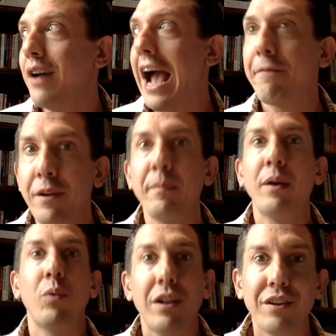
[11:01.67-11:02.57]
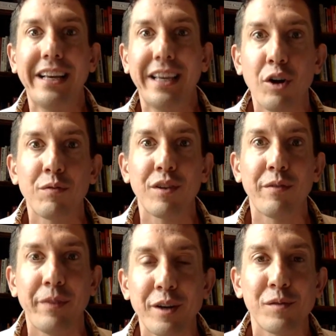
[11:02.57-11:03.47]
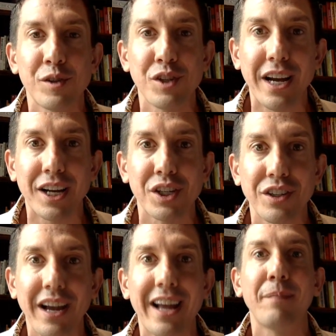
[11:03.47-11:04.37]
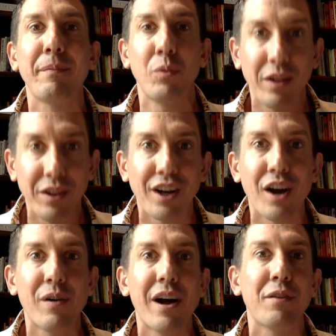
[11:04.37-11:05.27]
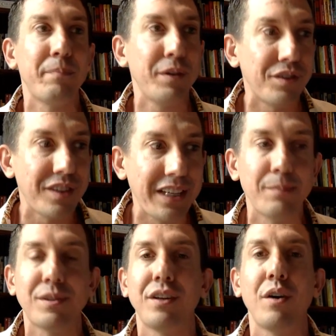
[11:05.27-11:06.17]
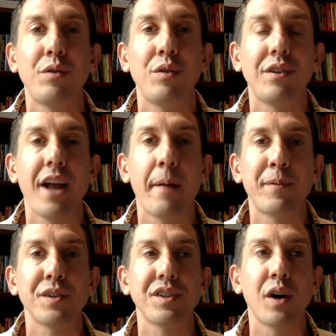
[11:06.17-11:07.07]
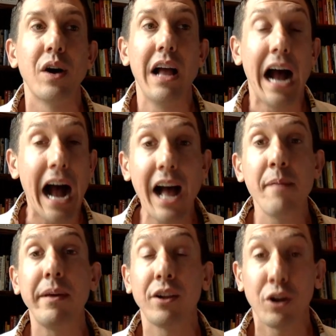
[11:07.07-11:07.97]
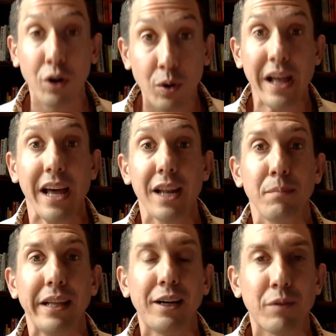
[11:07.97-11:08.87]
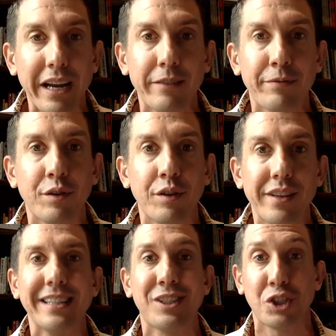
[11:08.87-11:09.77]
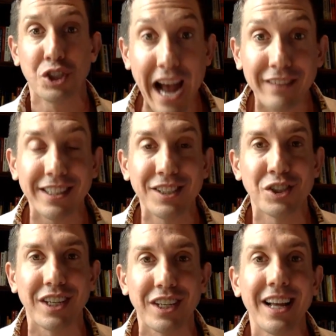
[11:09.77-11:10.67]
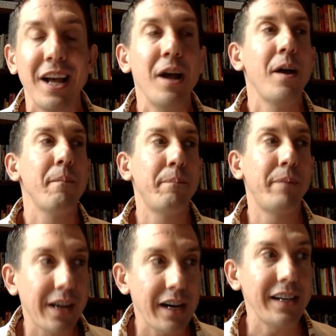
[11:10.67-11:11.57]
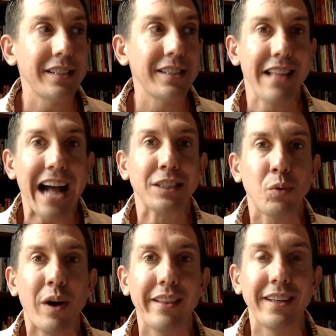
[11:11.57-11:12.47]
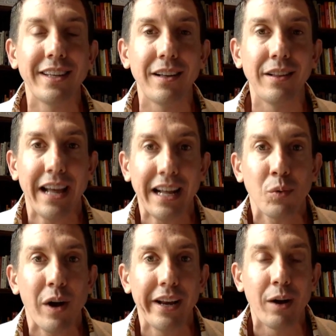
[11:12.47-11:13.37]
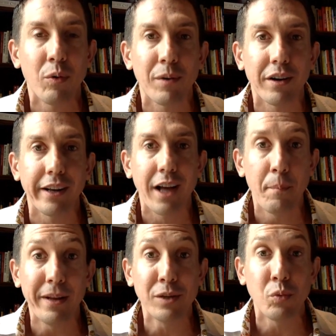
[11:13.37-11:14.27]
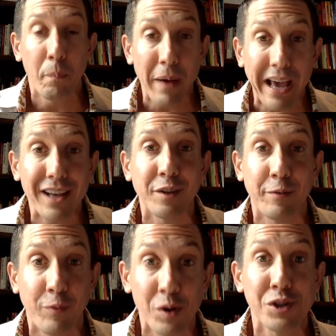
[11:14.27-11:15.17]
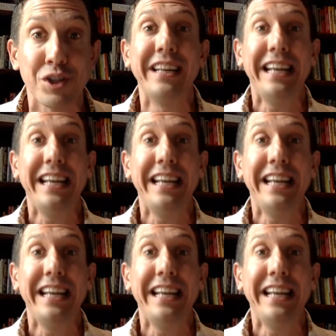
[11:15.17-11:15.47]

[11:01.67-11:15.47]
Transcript: have to be willing to get over the fear of rejection. You got to be willing to go out and build teams and go through the numbers. So I'm incredibly grateful that it's challenging because that's why the that's why network marketing companies will pay us a fortune